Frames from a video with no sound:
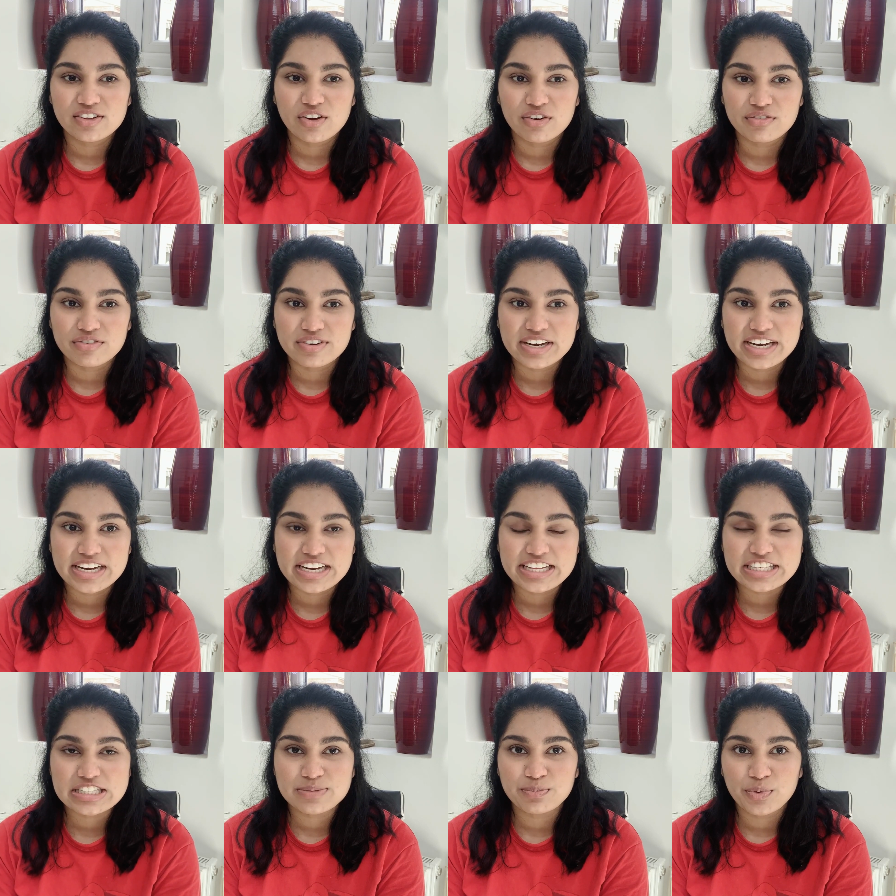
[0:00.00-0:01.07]
God
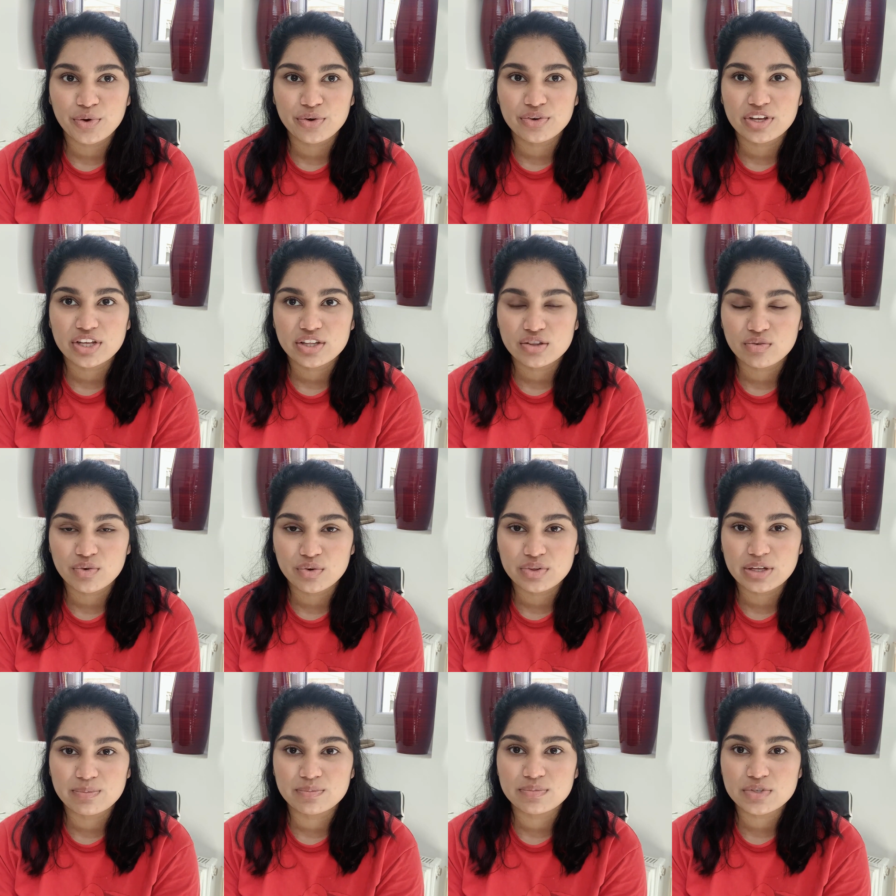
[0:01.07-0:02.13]
really spoke through
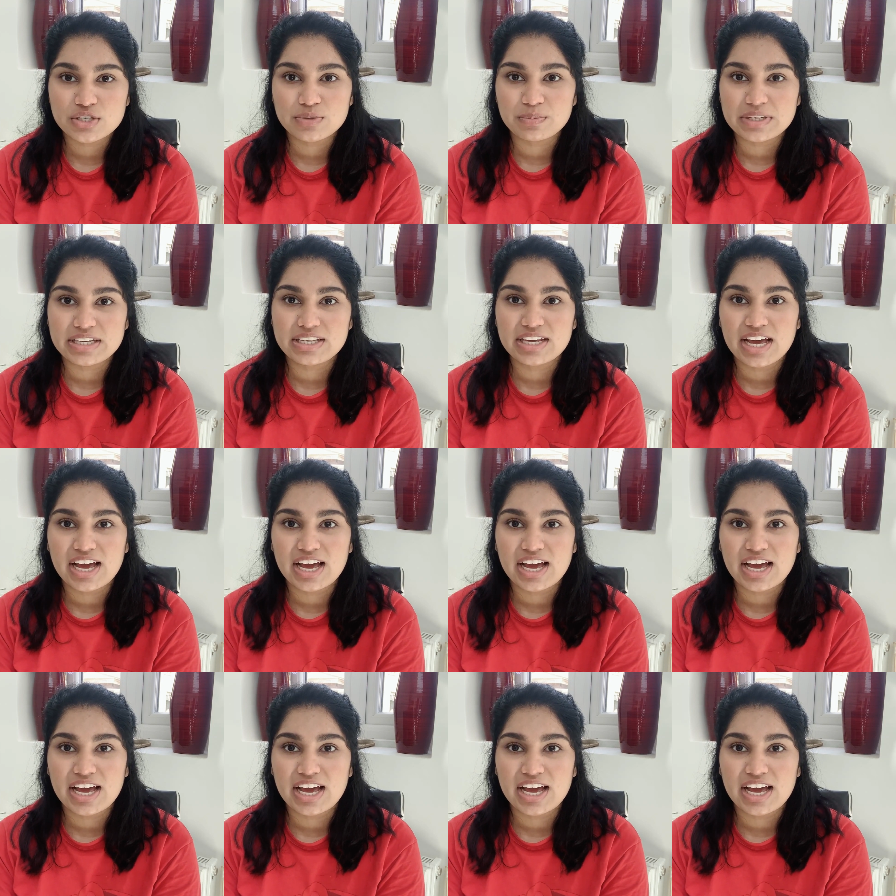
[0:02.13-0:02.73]
them to me,